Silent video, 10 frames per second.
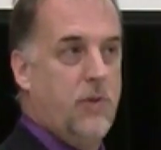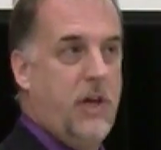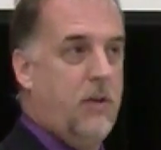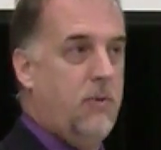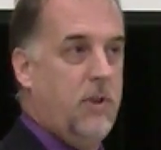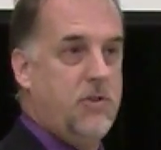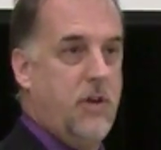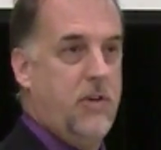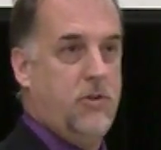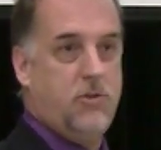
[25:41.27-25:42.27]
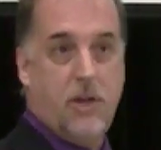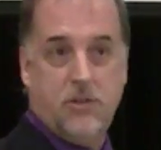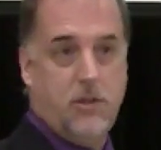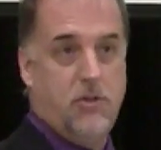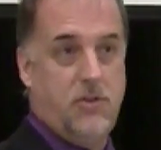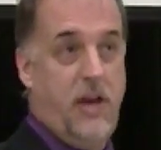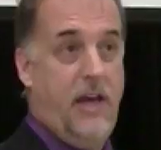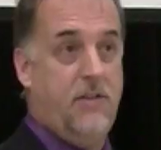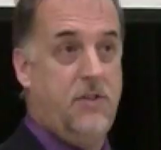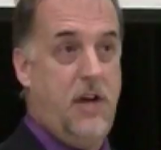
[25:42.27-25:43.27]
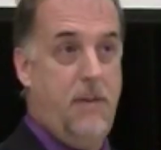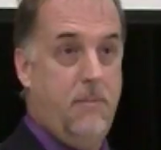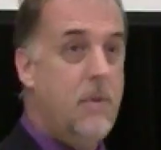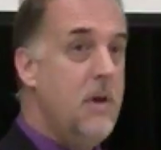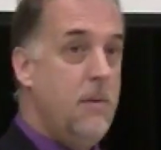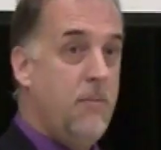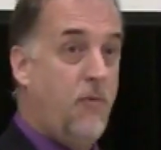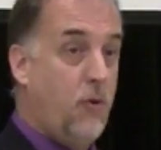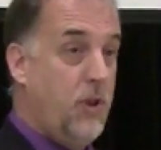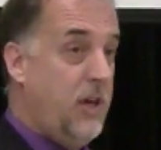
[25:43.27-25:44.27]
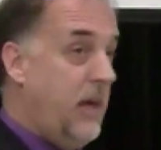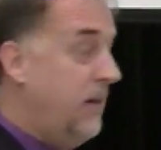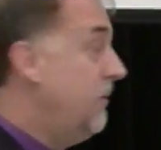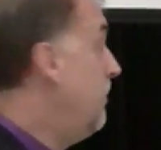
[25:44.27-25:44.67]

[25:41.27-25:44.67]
they can really try to address those ahead of time before they get